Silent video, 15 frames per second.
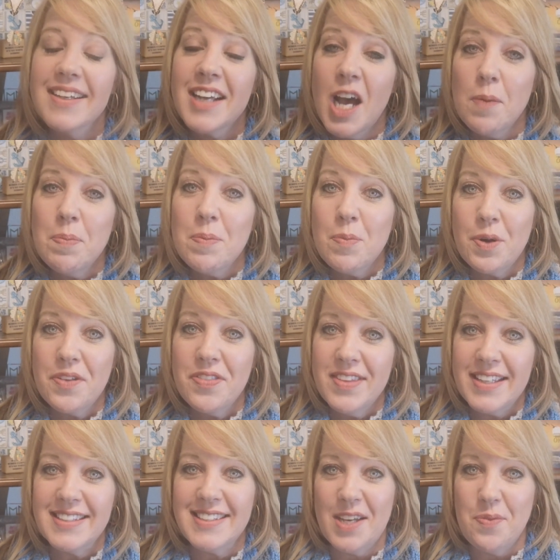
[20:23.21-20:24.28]
A couple more
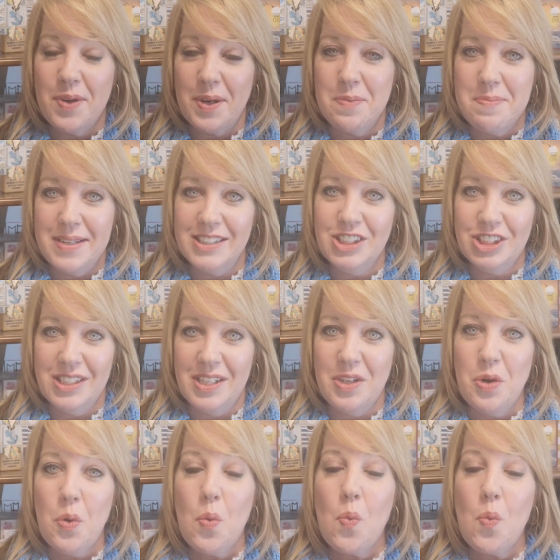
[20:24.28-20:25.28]
things I want to mention.